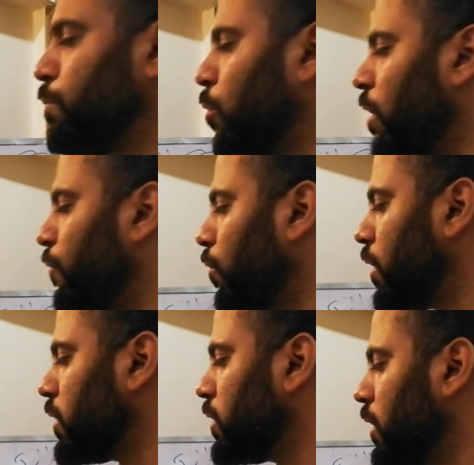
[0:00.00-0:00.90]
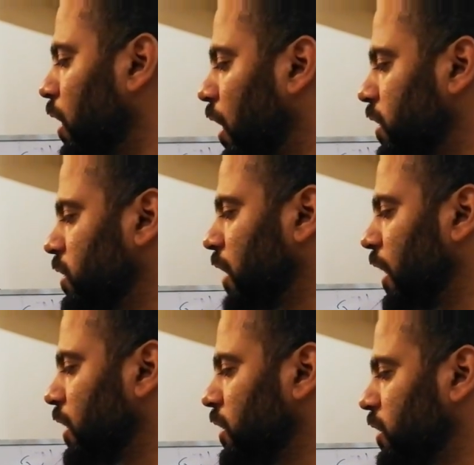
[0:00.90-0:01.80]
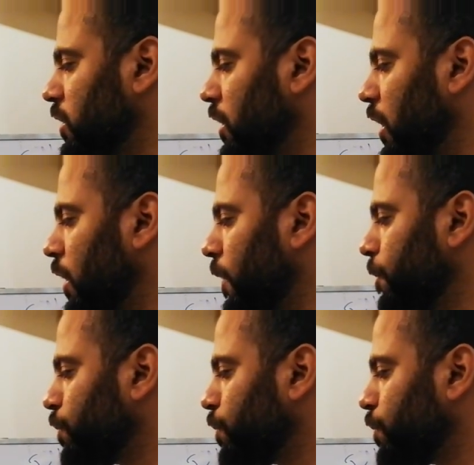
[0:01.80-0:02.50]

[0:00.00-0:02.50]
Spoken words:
important for us, that is the